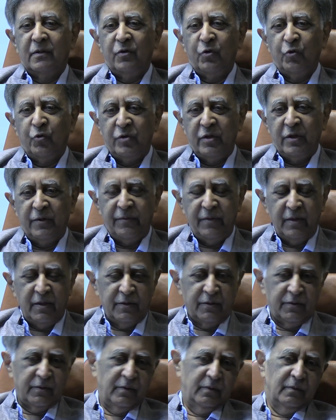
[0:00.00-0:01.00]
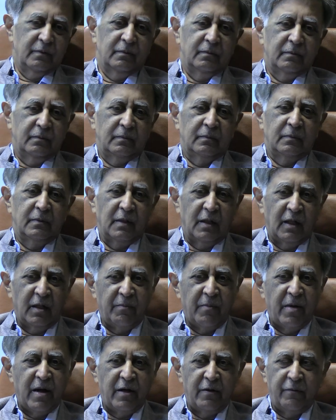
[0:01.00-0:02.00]
UGVs,
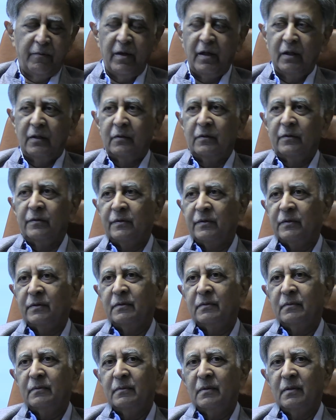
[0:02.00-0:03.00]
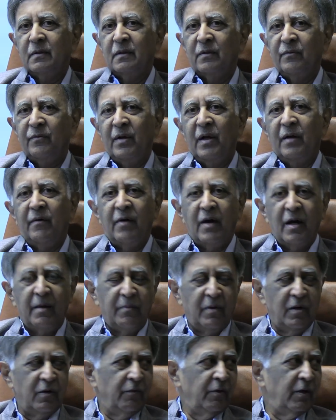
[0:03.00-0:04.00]
unmanned vehicles, we have
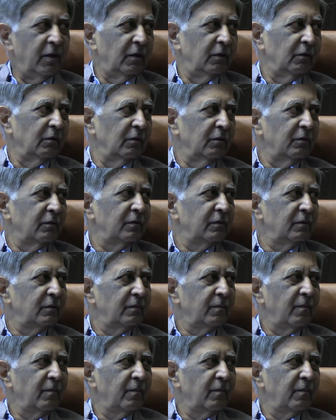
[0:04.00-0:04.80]
armored vehicles,